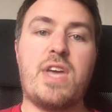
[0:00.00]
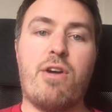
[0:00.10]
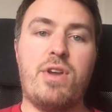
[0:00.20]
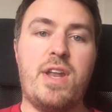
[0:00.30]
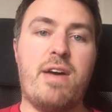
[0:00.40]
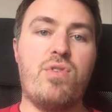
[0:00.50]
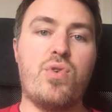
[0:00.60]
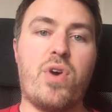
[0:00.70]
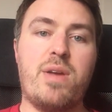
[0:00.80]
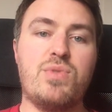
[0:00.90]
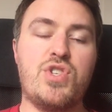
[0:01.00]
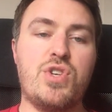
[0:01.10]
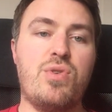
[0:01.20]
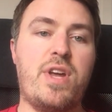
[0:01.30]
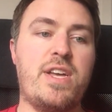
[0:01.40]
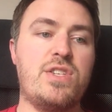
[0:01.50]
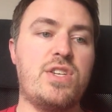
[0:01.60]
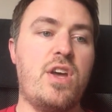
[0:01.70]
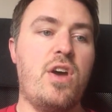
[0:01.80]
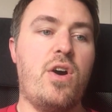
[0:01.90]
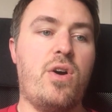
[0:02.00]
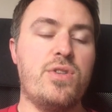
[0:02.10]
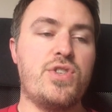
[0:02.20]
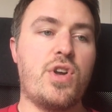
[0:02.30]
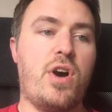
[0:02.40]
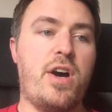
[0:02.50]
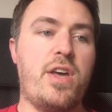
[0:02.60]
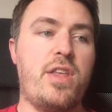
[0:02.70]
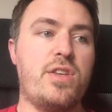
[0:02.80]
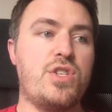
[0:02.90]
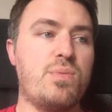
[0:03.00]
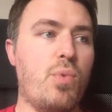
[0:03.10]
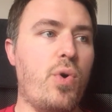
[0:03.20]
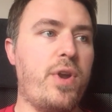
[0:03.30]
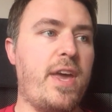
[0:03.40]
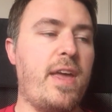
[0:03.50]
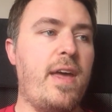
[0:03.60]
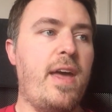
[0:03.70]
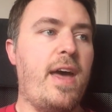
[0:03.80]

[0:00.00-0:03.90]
Gary Neville, Graeme Souness on Sky this morning.